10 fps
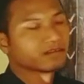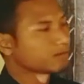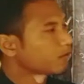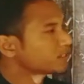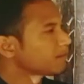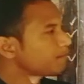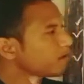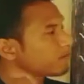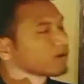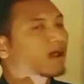For
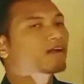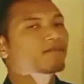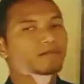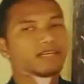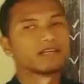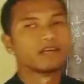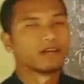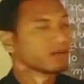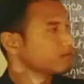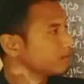example, for duck farming,
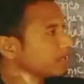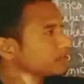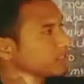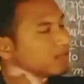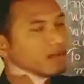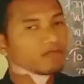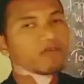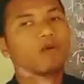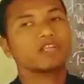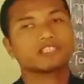we have seen
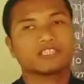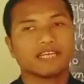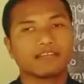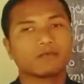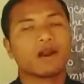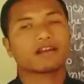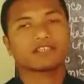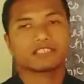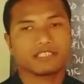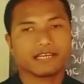pond is needed, water
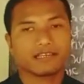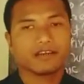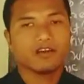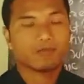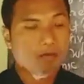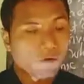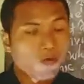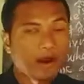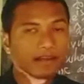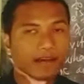is needed. For
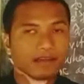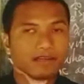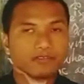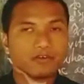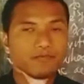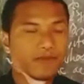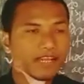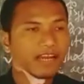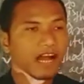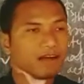water, to
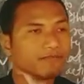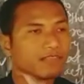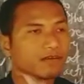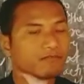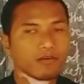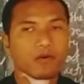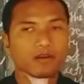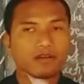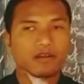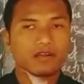filling up
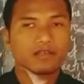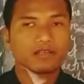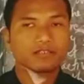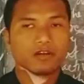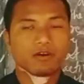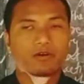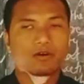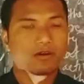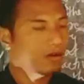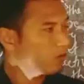pond,
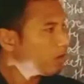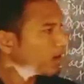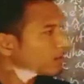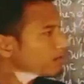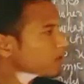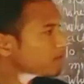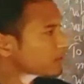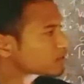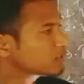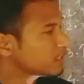so what other
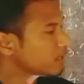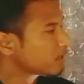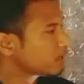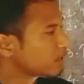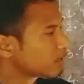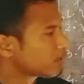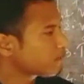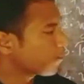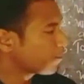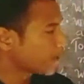phenomena
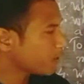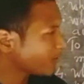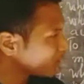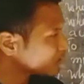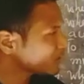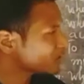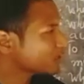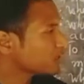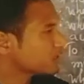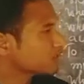it is
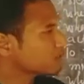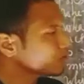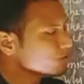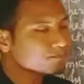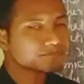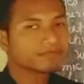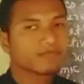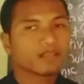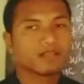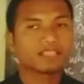related to?
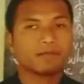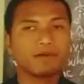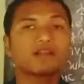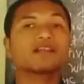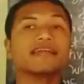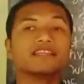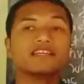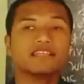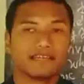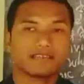Example, rain
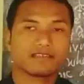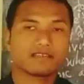needed.